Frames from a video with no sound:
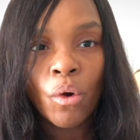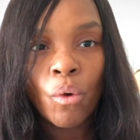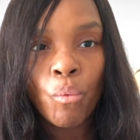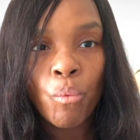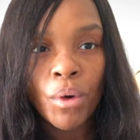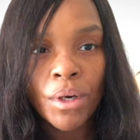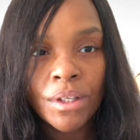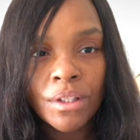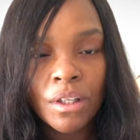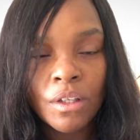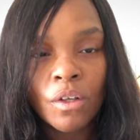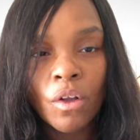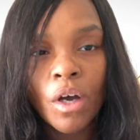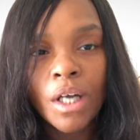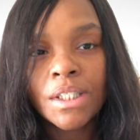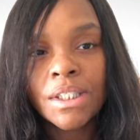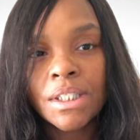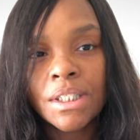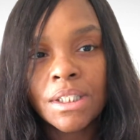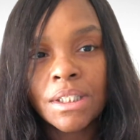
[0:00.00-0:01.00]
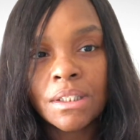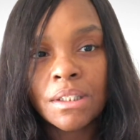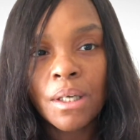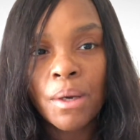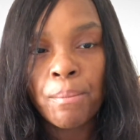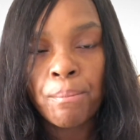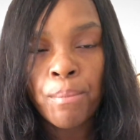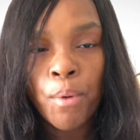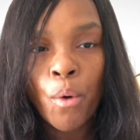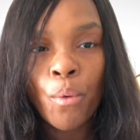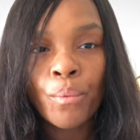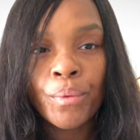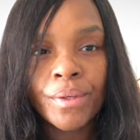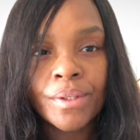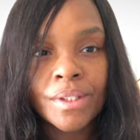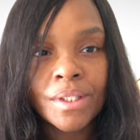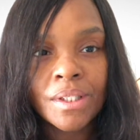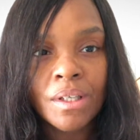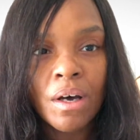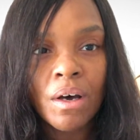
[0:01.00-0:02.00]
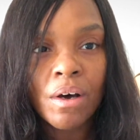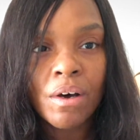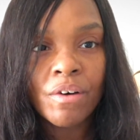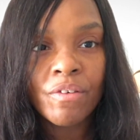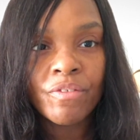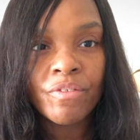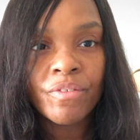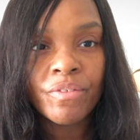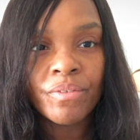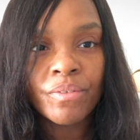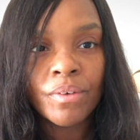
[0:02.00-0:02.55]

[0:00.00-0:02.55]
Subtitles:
One of the largest components of